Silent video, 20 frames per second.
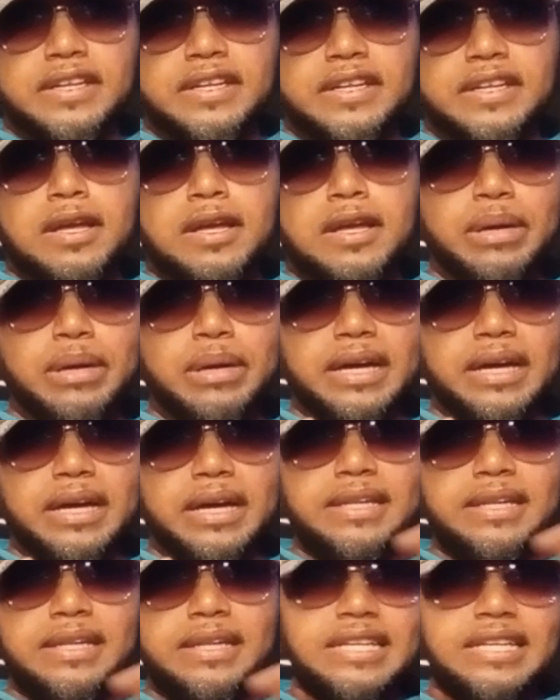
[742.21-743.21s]
But
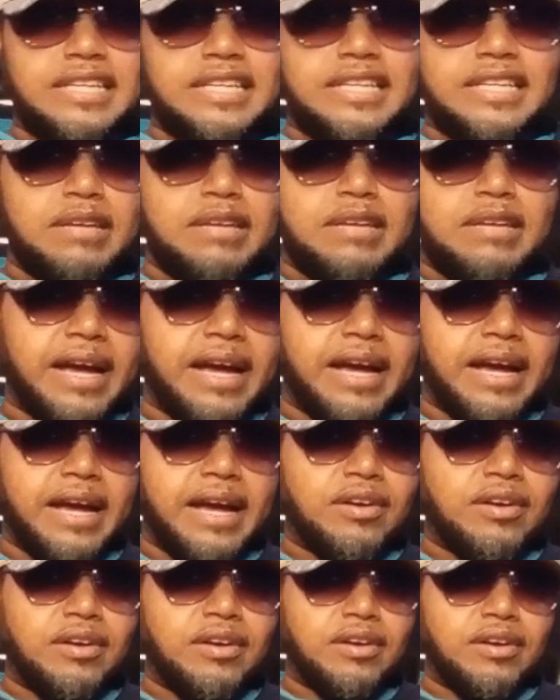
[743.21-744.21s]
let's get back on this,
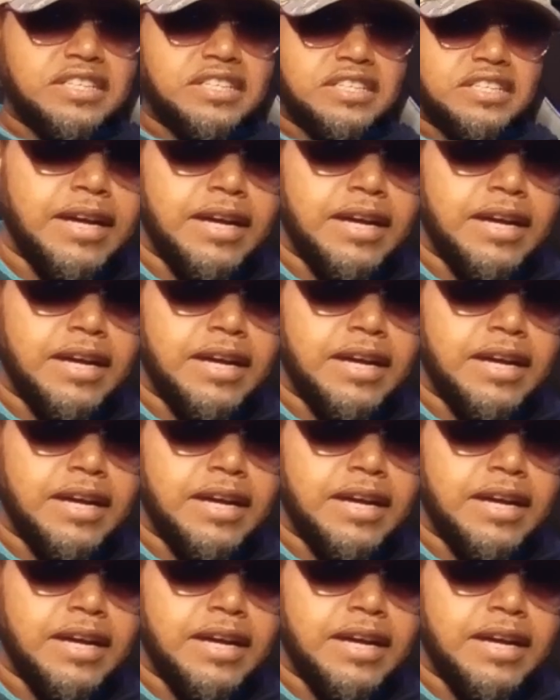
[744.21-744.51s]
fam.